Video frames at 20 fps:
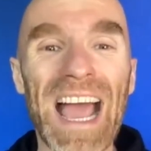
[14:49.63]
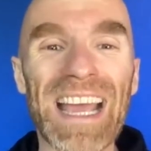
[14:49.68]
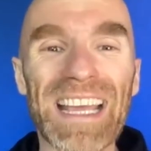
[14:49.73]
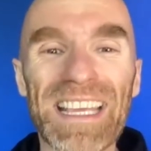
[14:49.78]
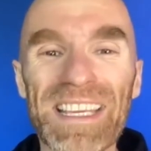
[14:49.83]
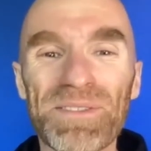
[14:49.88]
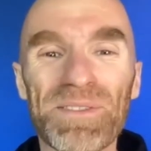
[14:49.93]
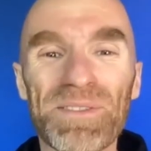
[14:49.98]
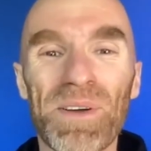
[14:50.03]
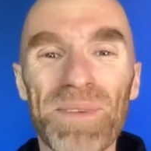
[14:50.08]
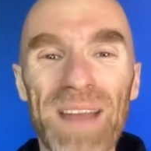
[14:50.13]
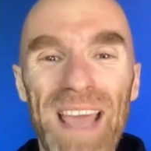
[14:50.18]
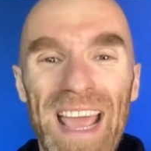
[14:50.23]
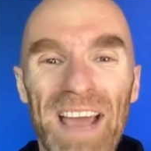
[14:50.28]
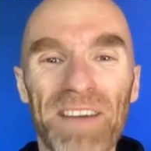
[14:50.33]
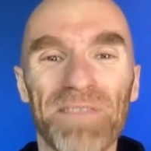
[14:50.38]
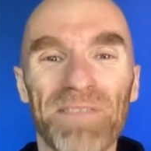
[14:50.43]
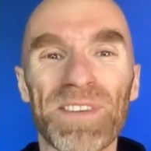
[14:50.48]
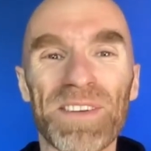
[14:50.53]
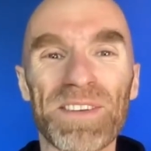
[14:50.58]
You don't
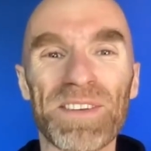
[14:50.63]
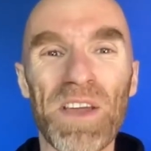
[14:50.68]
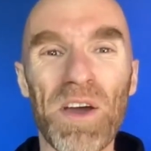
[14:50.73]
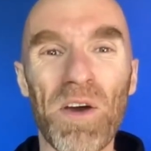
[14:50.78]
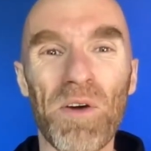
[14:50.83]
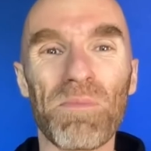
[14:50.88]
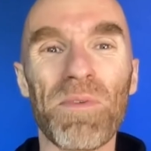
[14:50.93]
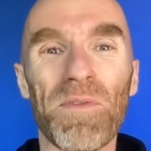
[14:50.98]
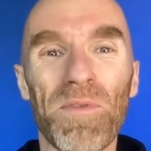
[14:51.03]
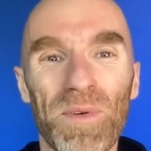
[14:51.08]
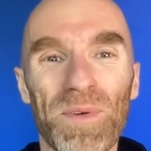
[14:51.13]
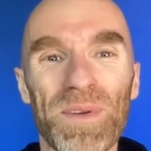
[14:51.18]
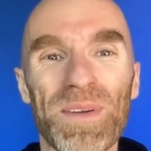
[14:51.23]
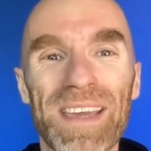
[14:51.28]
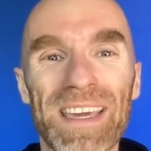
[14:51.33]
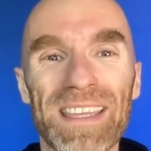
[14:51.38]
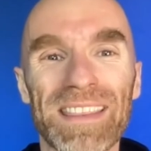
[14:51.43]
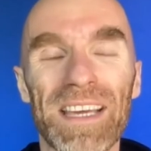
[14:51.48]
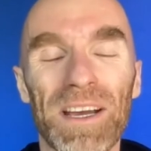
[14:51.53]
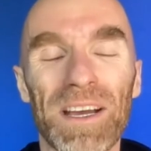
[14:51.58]
have to know before you
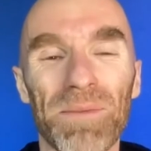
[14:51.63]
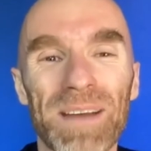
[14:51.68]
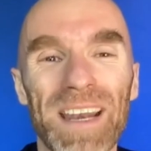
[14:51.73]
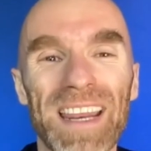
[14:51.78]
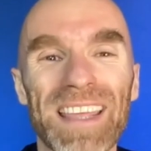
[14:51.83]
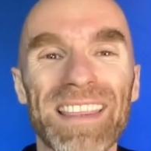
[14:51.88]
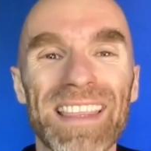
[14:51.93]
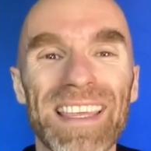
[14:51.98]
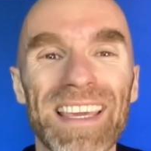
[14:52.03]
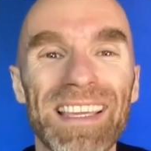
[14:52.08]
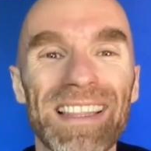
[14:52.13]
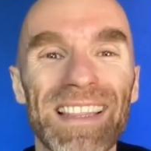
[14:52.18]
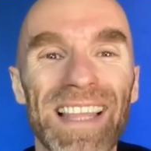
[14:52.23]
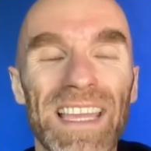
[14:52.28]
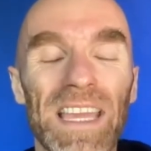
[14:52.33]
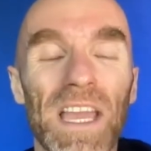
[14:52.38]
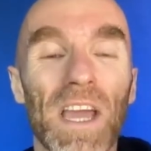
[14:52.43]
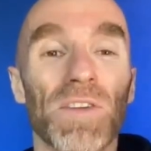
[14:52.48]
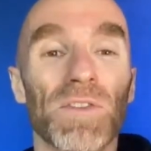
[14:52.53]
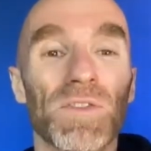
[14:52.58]
get there, but I think
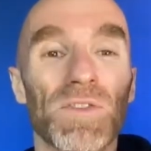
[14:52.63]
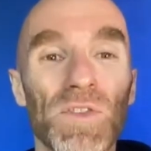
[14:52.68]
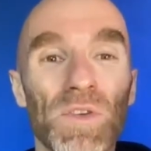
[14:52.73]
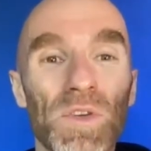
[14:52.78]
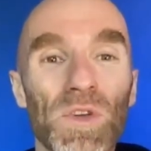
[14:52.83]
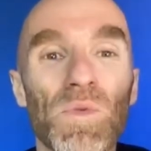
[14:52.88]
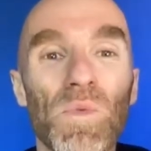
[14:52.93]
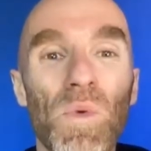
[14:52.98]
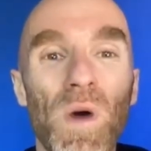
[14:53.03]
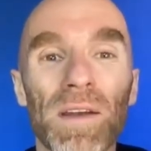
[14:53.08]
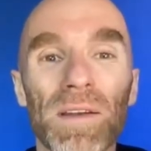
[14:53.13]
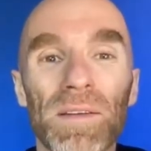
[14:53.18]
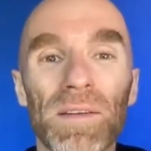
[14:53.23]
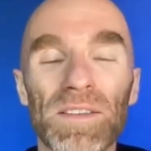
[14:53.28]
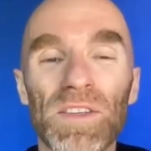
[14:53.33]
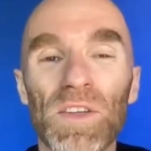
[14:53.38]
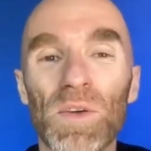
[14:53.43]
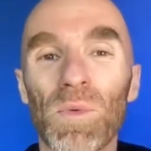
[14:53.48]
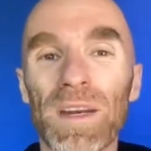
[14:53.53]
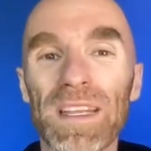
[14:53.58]
like, do you want
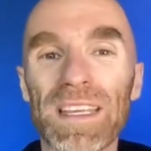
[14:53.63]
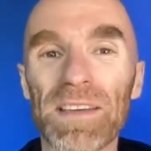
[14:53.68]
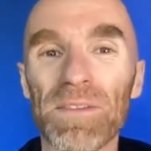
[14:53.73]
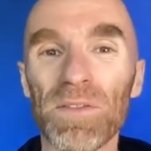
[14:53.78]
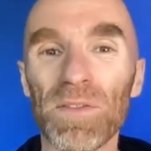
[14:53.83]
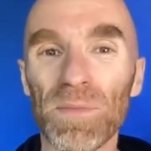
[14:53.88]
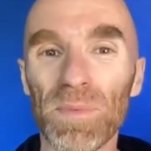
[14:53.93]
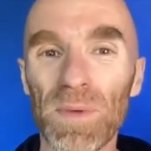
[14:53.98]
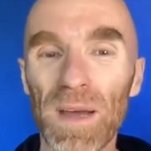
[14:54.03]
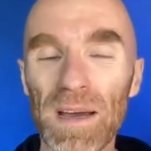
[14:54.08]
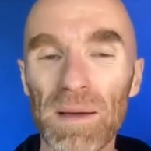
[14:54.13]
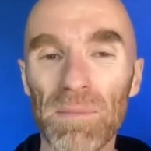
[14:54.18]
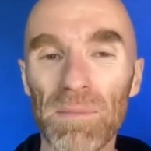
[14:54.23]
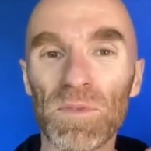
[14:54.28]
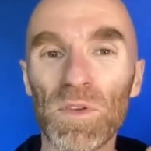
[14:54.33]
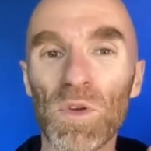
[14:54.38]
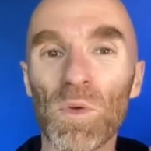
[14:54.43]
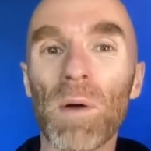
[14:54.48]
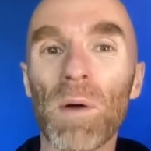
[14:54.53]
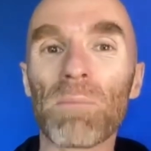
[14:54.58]
to give,
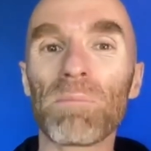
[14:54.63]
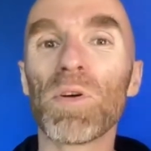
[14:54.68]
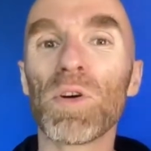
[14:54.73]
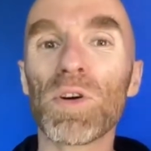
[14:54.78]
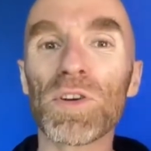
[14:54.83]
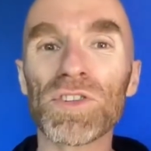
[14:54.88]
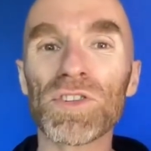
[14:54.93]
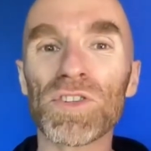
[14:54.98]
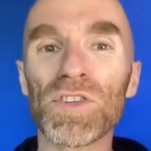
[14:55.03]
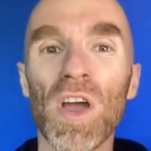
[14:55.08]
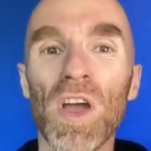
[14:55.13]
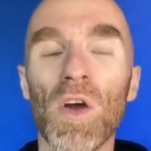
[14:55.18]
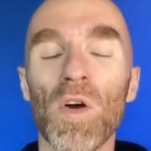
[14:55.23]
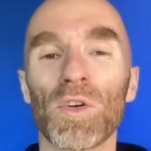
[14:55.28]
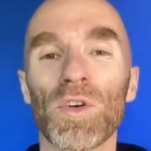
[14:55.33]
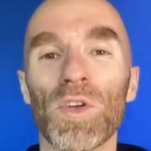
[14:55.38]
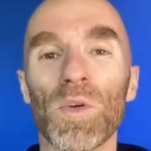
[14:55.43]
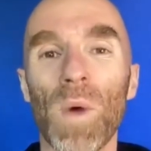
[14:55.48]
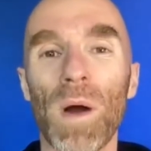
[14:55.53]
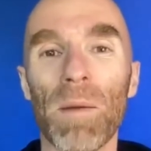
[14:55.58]
do you want push or
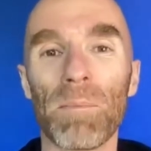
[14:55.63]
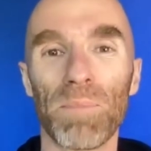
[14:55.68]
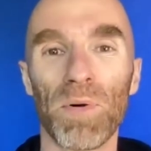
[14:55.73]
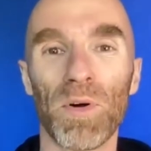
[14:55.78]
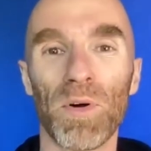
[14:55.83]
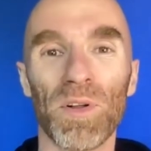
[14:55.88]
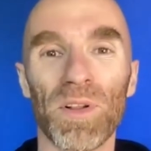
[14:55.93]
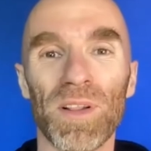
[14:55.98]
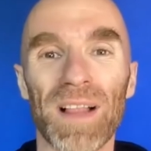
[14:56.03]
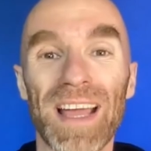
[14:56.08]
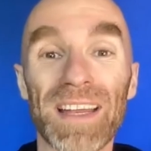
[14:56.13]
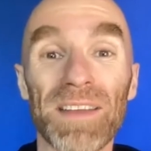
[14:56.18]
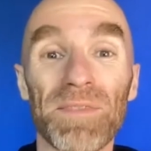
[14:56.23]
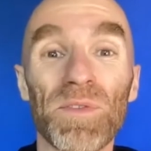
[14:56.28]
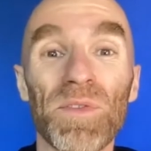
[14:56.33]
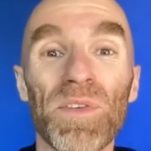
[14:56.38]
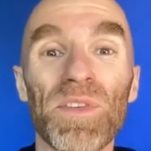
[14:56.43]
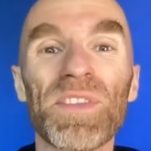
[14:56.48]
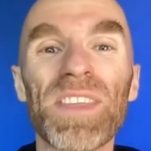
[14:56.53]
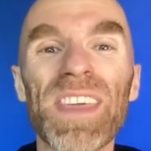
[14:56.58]
do you want pull? And if you
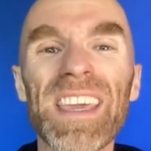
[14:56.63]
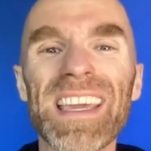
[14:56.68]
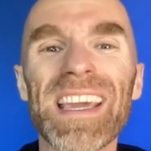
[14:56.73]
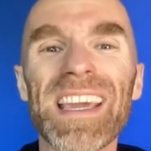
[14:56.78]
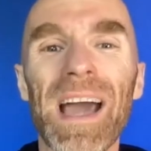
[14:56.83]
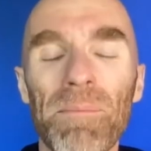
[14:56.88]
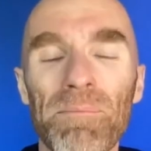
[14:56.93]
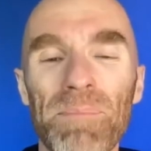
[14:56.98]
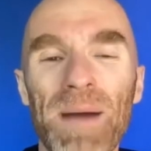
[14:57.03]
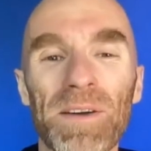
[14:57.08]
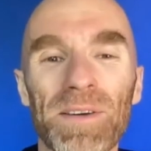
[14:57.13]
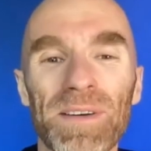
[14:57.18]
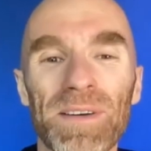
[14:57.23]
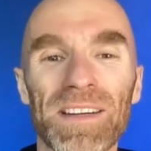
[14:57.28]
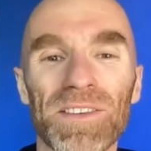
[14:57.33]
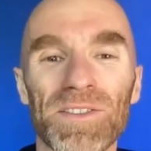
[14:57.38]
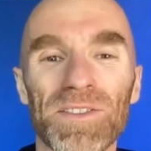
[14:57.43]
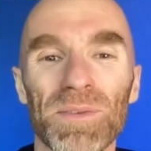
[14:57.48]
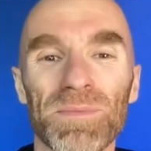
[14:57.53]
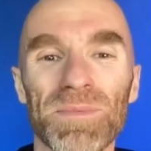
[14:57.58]
think about it
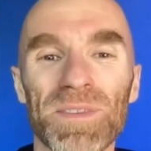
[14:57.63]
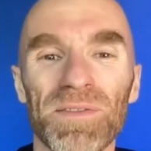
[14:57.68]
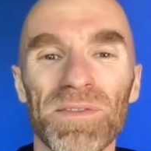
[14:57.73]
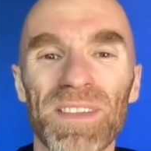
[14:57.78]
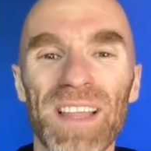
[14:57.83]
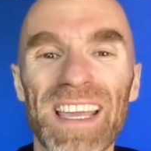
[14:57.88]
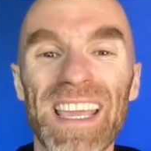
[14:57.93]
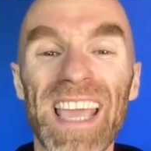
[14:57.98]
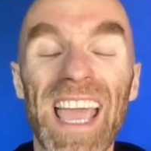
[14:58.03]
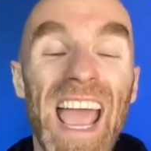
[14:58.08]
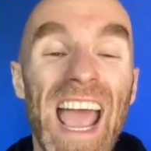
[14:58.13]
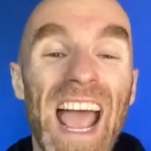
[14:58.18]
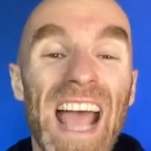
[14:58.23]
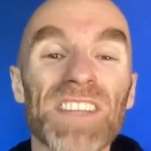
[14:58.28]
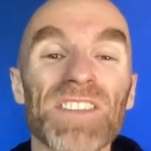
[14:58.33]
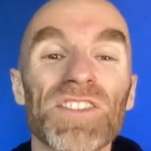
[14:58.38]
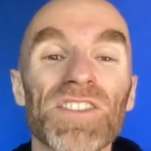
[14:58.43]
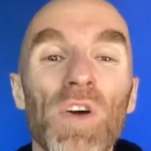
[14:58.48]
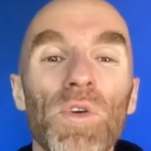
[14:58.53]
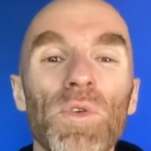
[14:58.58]
in terms of like,
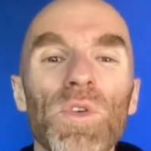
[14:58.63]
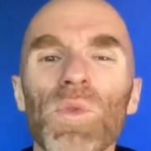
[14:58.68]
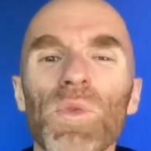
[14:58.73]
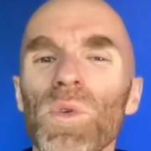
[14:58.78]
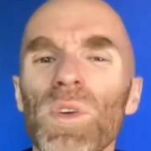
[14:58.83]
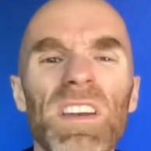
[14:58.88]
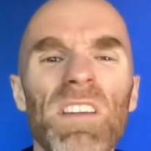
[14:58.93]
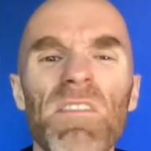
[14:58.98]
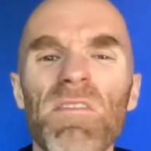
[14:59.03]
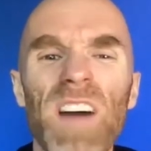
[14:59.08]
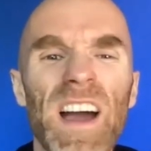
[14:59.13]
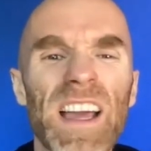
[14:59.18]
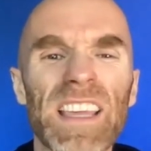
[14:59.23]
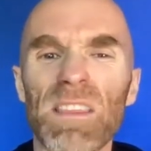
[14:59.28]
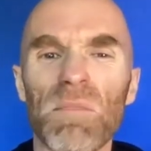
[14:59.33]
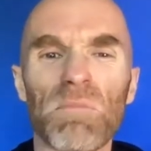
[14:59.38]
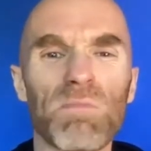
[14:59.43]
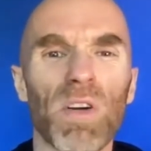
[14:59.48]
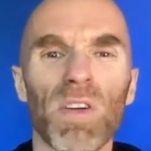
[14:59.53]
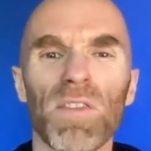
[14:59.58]
as though you were going to find
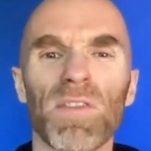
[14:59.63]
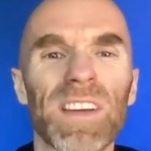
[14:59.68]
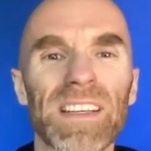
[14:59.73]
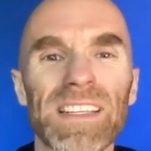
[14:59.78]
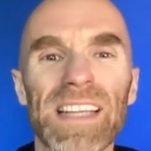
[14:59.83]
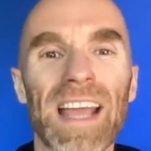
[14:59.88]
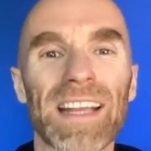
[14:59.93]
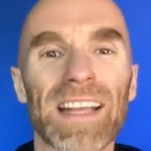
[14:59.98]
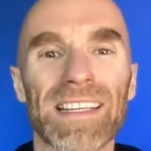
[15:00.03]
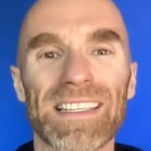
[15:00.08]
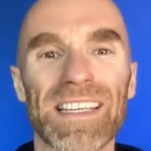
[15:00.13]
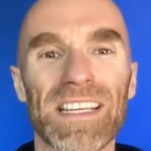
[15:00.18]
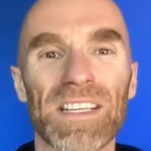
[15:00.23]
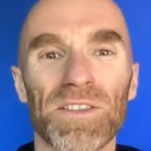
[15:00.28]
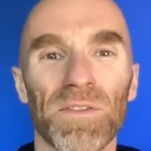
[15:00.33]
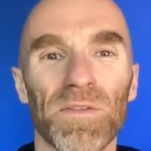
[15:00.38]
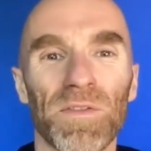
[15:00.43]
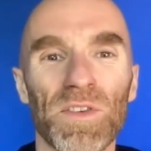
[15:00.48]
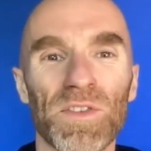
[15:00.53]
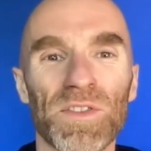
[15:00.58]
the perfect acting
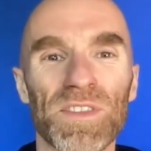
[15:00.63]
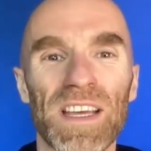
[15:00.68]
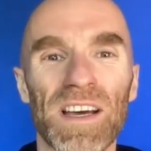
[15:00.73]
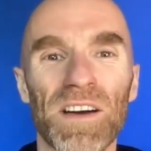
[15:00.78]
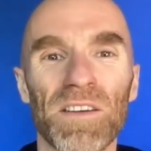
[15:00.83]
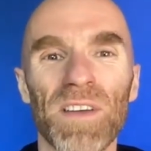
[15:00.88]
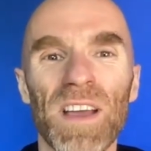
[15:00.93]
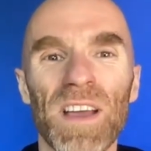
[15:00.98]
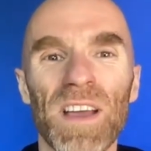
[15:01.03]
teacher for yourself,